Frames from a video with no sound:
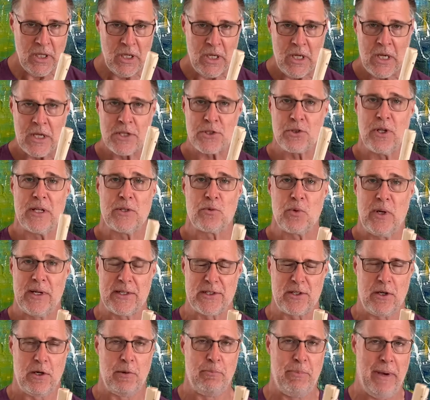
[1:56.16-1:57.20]
So that's why it's
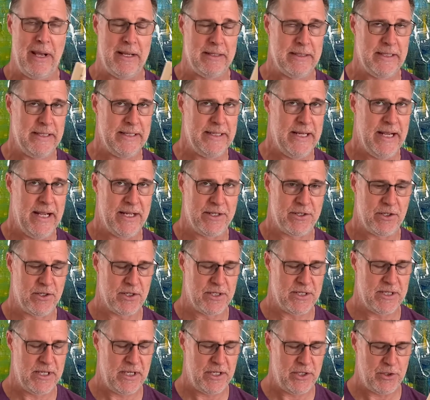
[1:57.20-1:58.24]
called Ballet Dancer
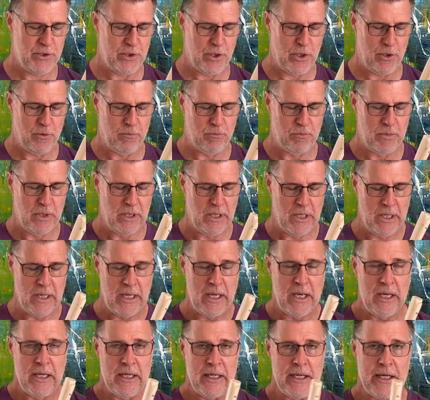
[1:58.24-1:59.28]
Syndrome.
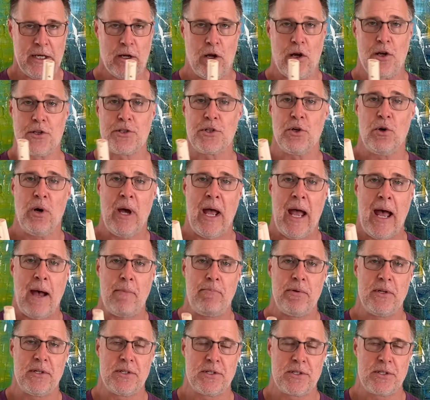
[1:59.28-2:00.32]
It also
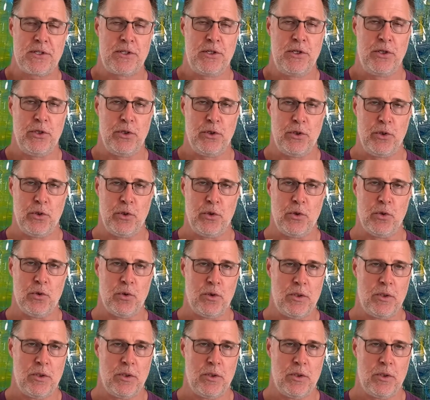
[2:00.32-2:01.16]
happens to